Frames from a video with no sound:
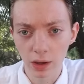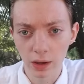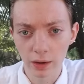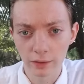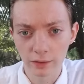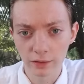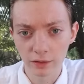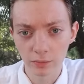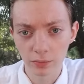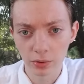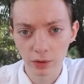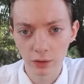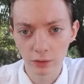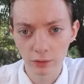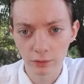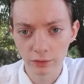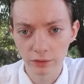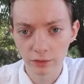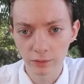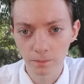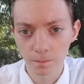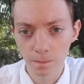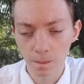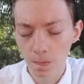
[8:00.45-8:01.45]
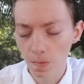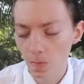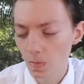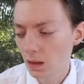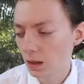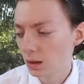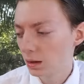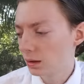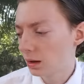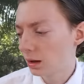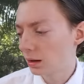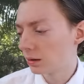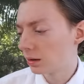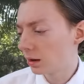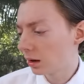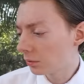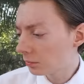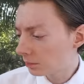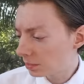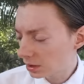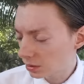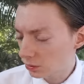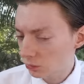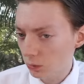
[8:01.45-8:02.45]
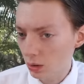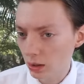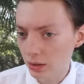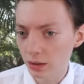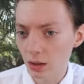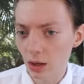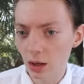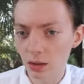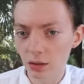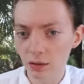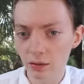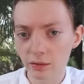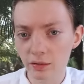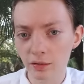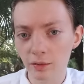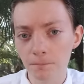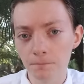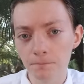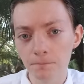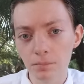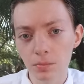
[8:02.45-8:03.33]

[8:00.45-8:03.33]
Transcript: I suppose. I'll be quite honest.